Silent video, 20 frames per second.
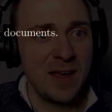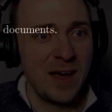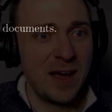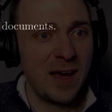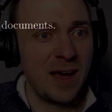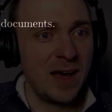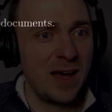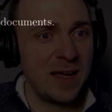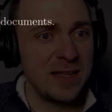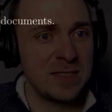
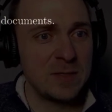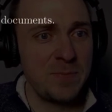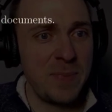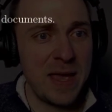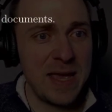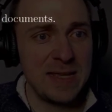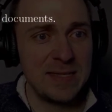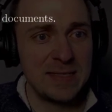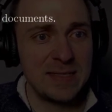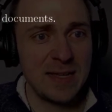Uh, it's
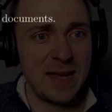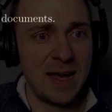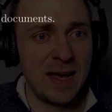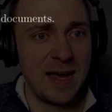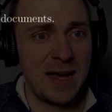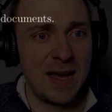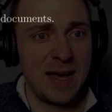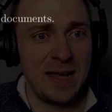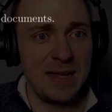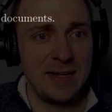based
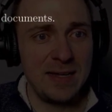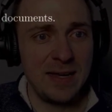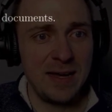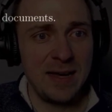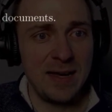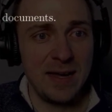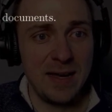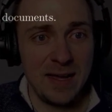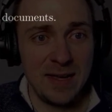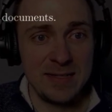on
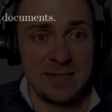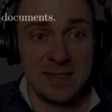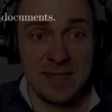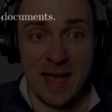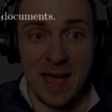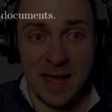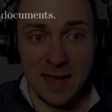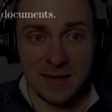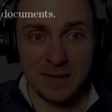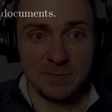uh,
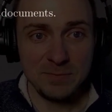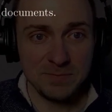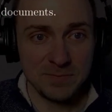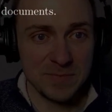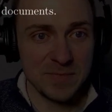TeX.